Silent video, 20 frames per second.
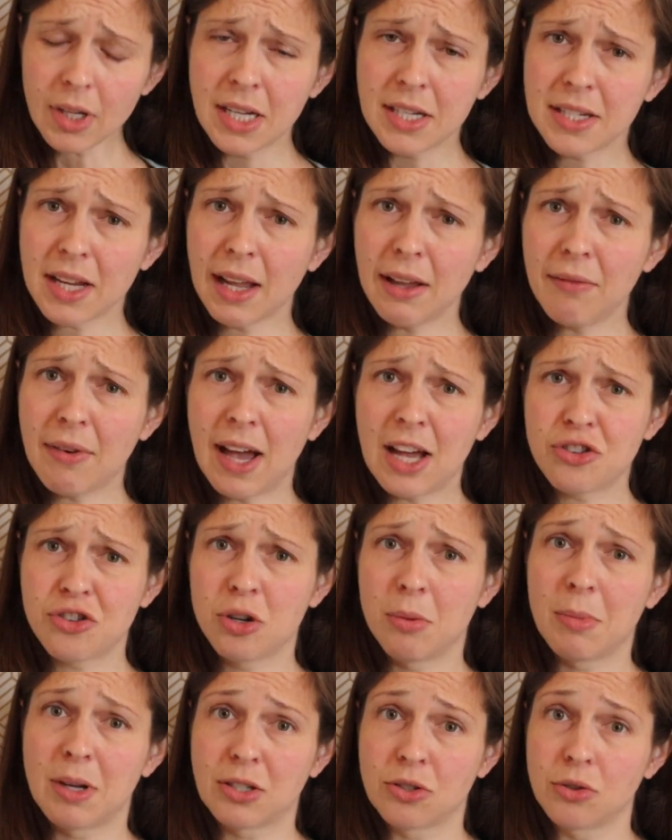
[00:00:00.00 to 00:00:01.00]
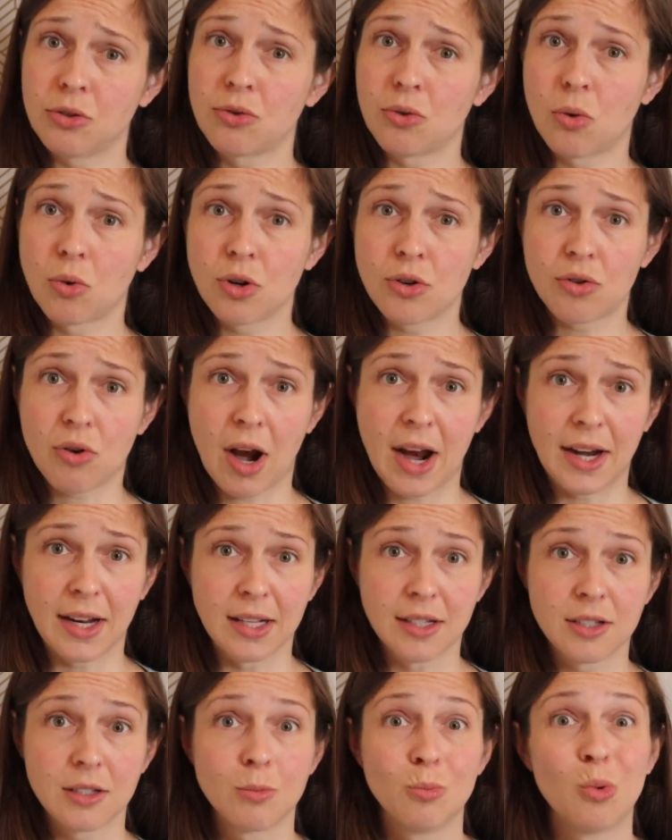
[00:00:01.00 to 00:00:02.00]
tight vaginal muscles or
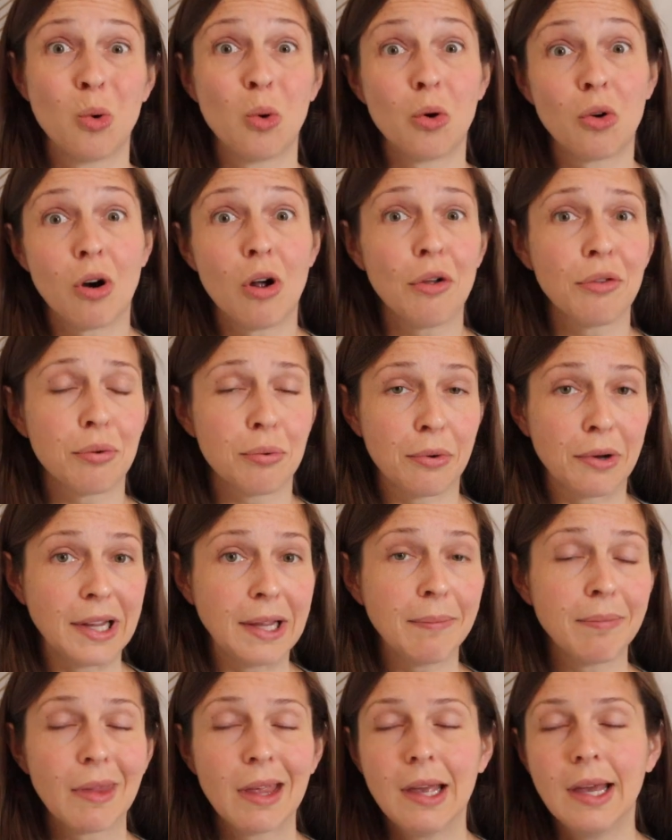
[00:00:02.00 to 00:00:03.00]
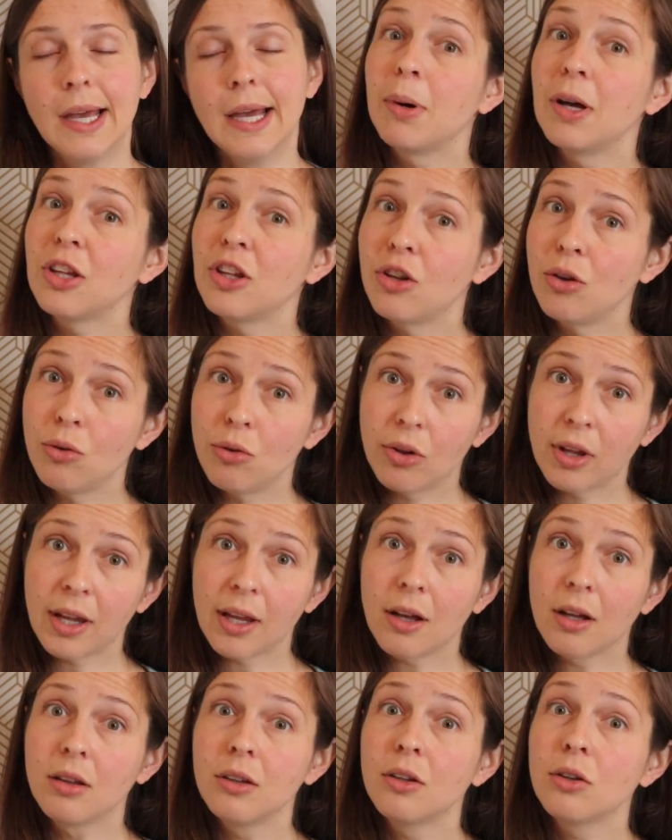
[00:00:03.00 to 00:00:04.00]
dryness, or all three, but
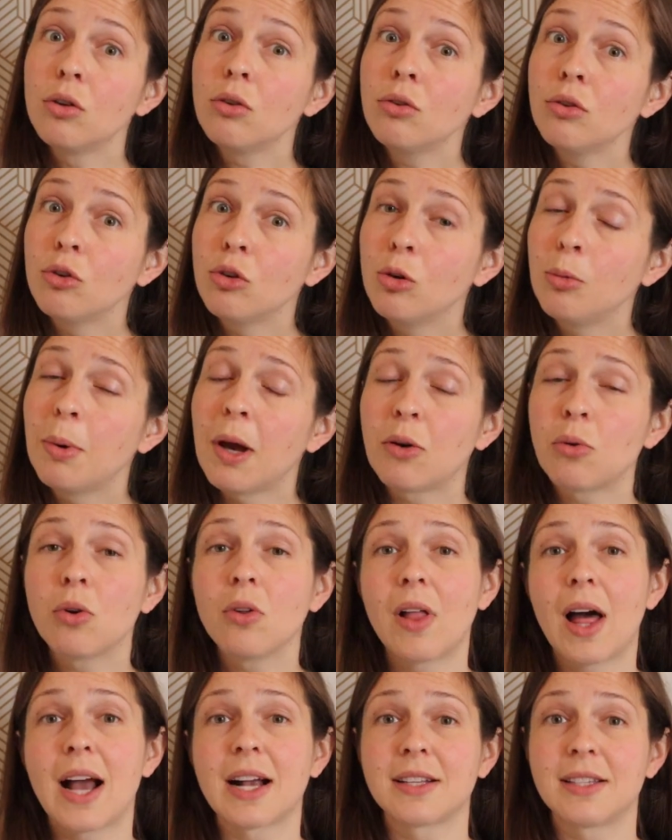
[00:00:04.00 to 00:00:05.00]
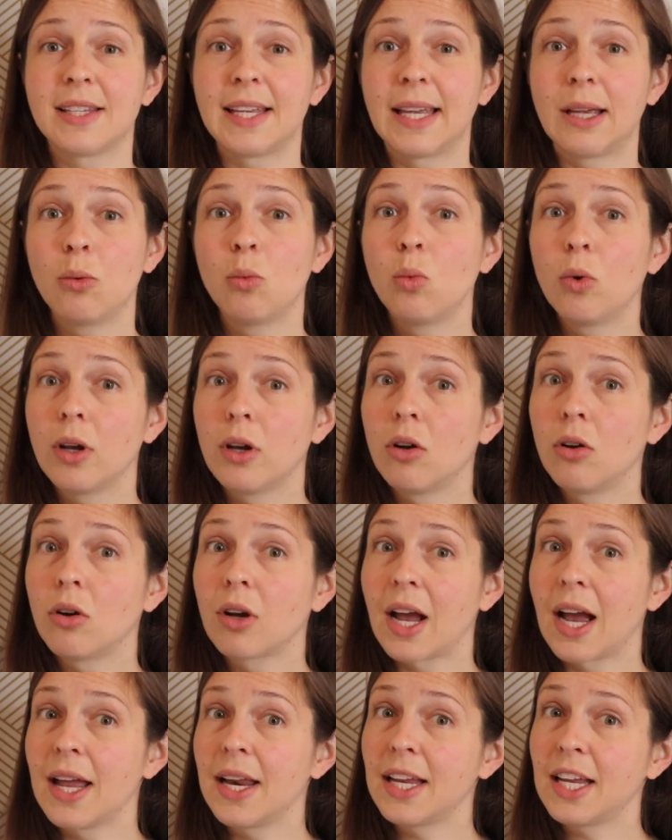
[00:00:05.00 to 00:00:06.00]
using a little lube and relaxing will
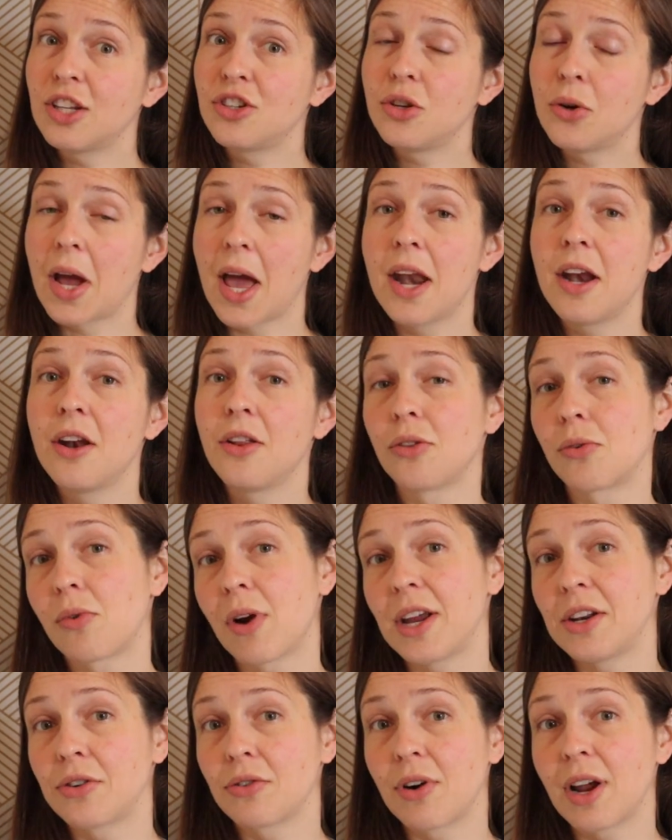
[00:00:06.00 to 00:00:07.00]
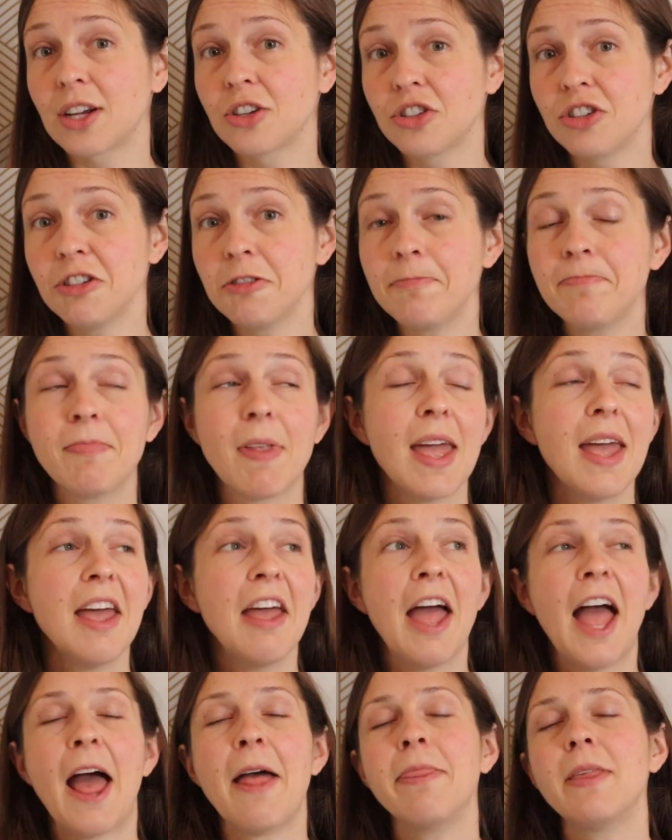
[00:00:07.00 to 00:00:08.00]
kind of get you headed in the right direction.
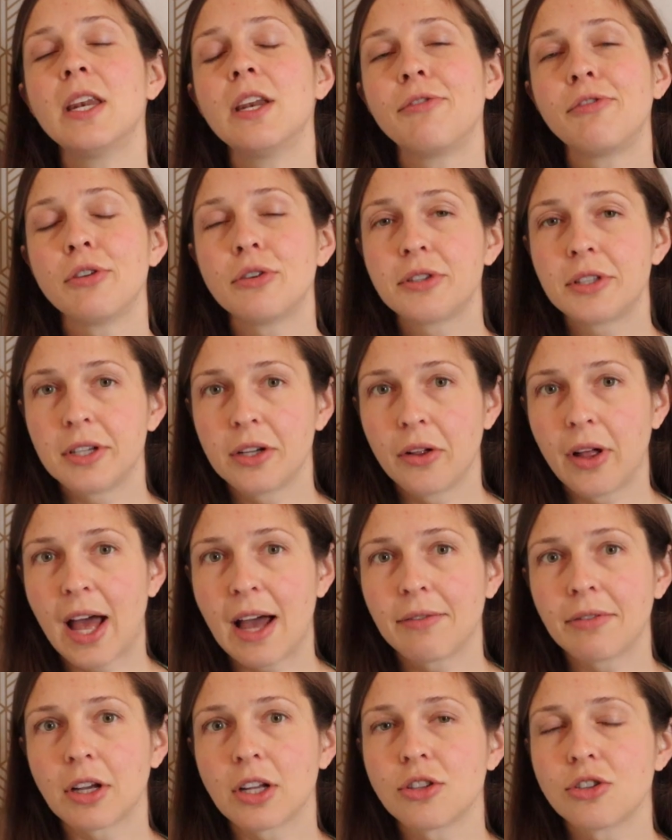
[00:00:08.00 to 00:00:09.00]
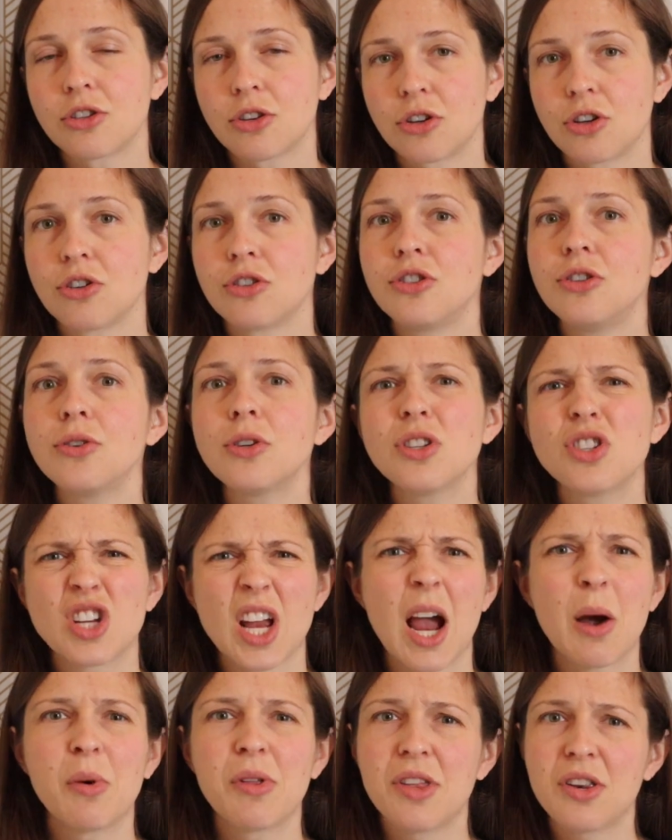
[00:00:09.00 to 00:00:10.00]
And then if you still have concerns, you can
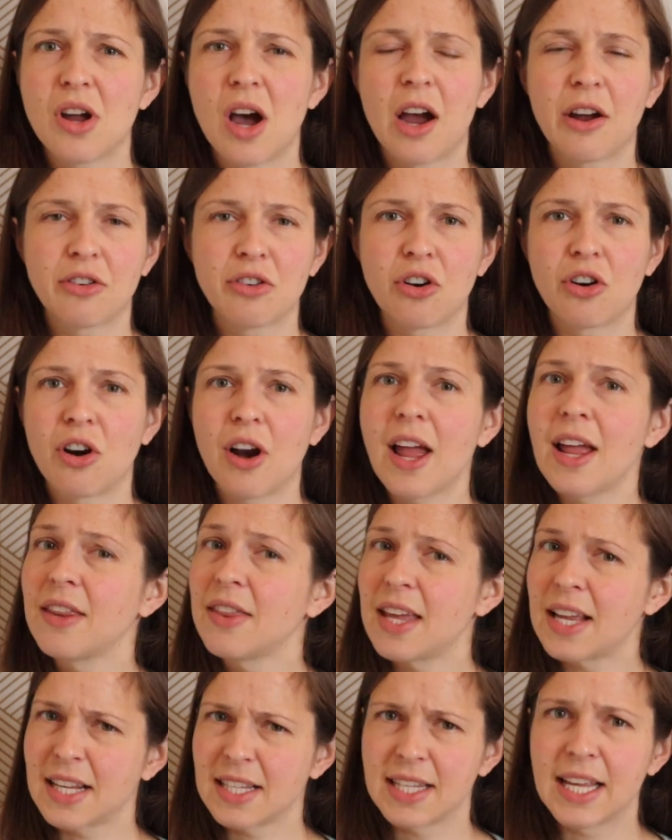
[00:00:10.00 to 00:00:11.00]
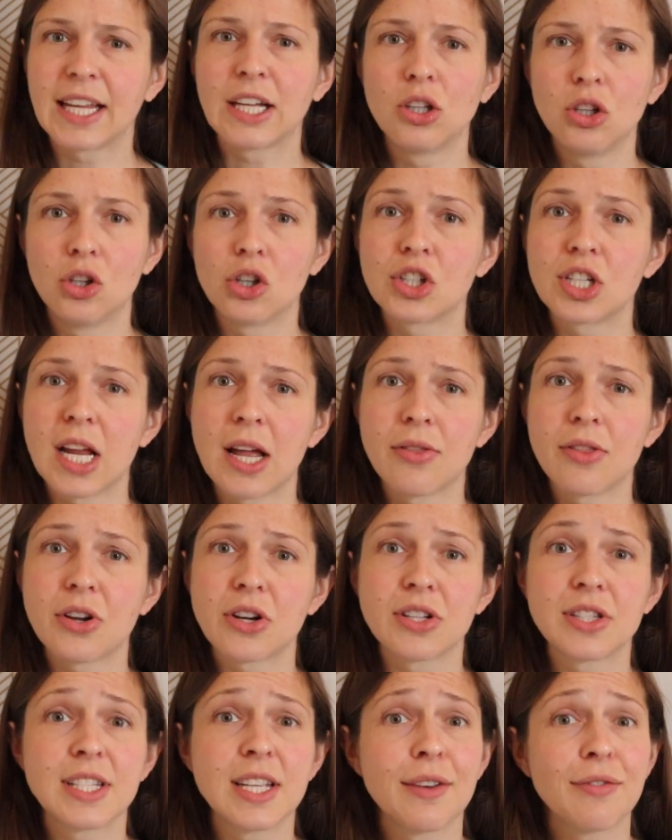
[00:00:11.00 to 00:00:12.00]
chat with the doctor and they can take a look down there
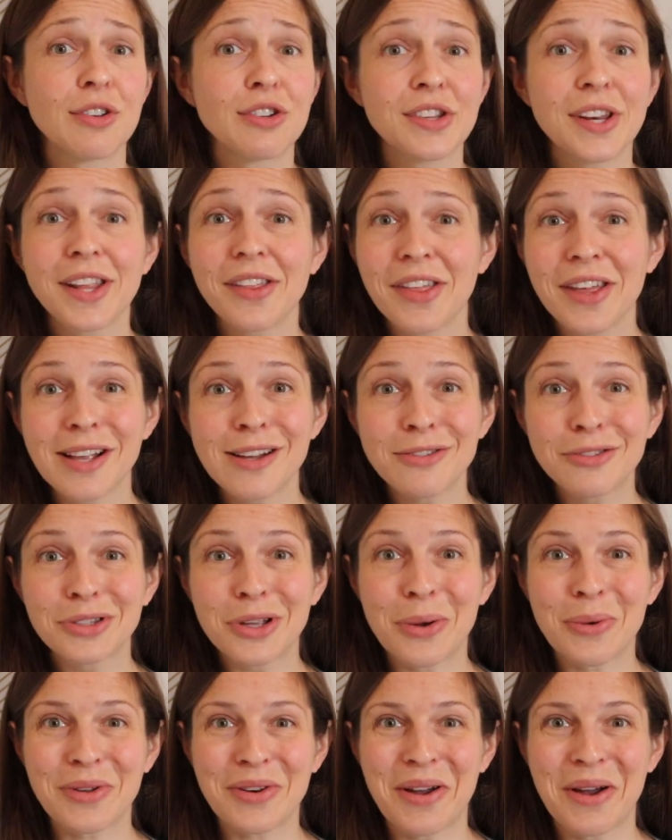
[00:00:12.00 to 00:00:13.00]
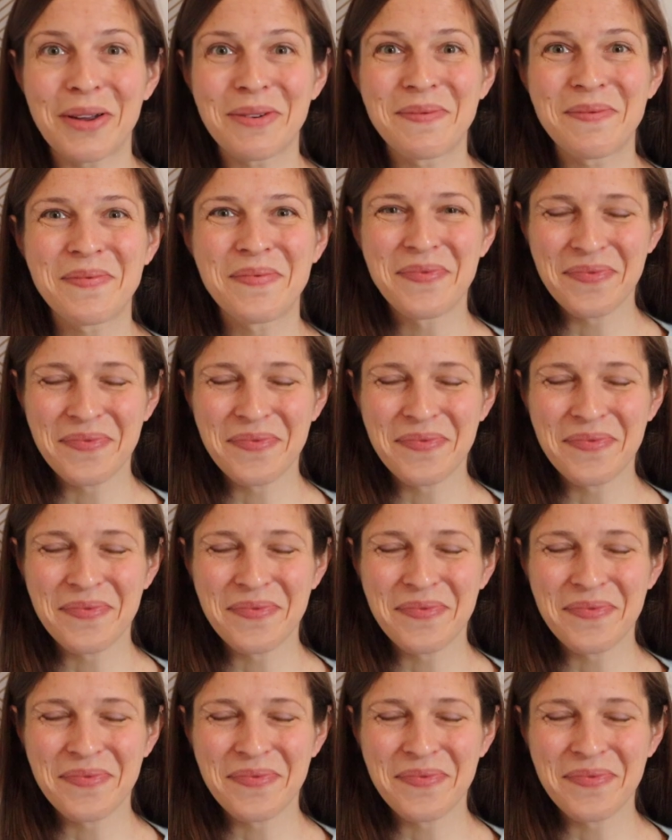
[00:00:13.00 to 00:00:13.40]
and see if there's anything else going on.